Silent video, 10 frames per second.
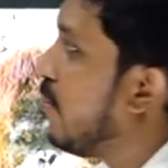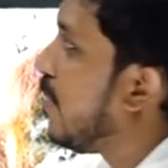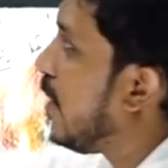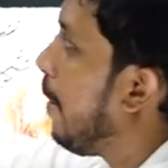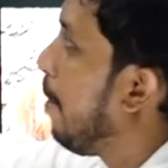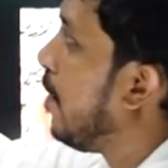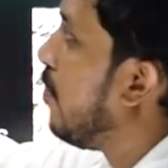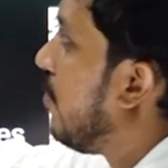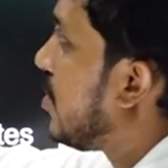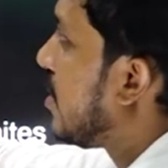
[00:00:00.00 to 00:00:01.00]
B
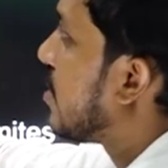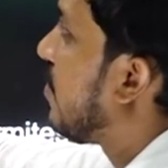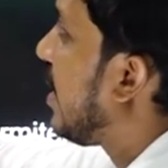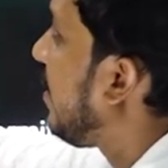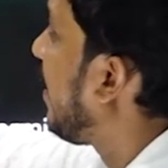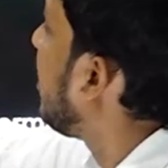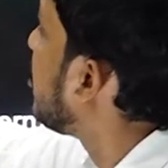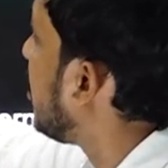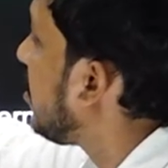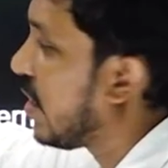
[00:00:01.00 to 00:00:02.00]
which is very
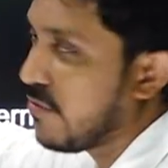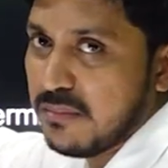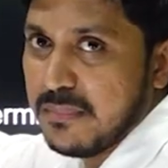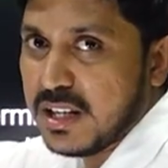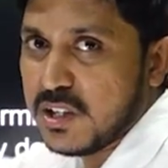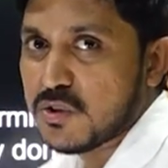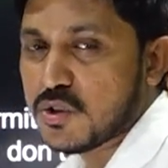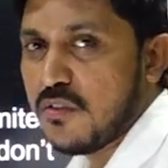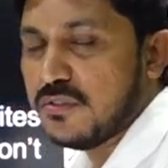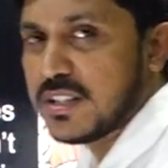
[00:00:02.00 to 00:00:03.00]
intelligent it will make use
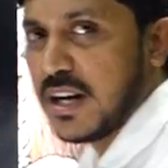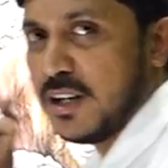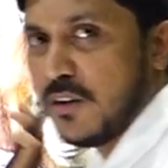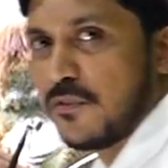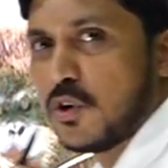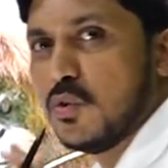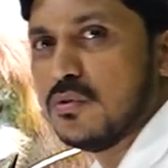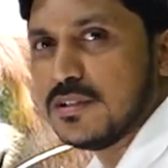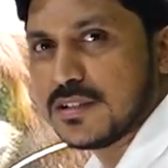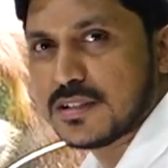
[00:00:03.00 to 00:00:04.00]
of this kind of
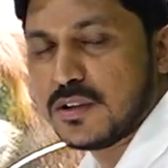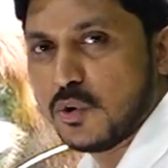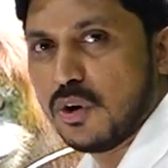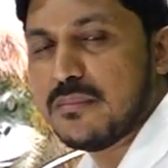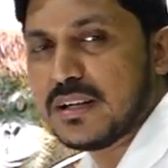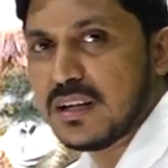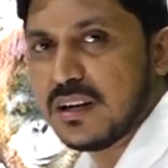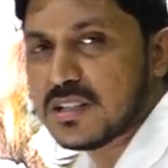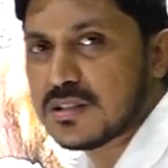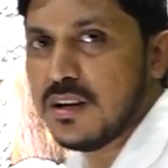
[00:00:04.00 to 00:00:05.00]
tools tool
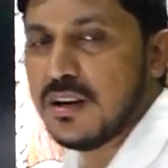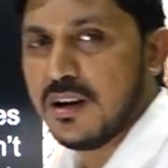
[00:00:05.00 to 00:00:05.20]
making is